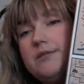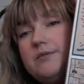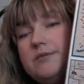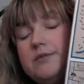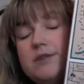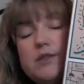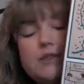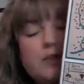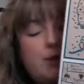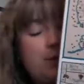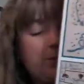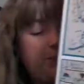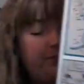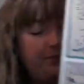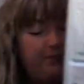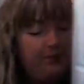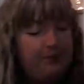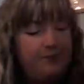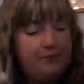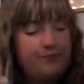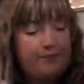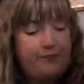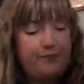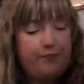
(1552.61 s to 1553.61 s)
So
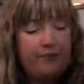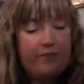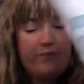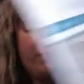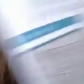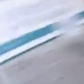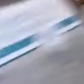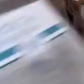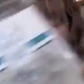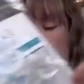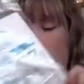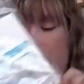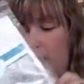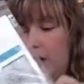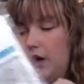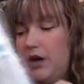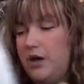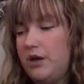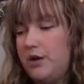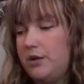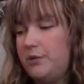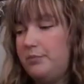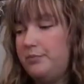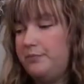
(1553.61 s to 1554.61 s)

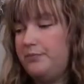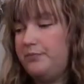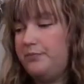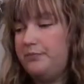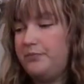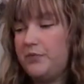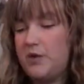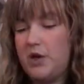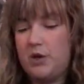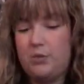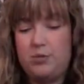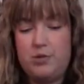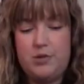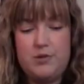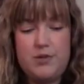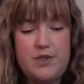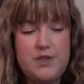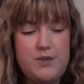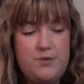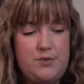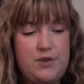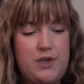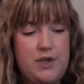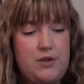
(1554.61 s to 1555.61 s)
I'll pull
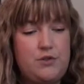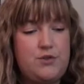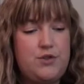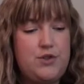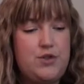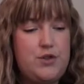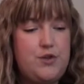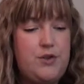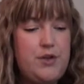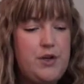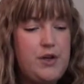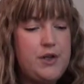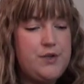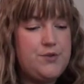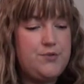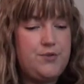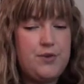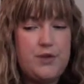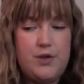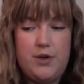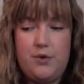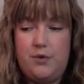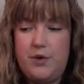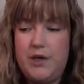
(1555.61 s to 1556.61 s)
this one out and show you guys
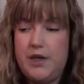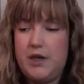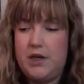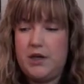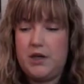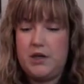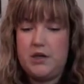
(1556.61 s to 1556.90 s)
really quick,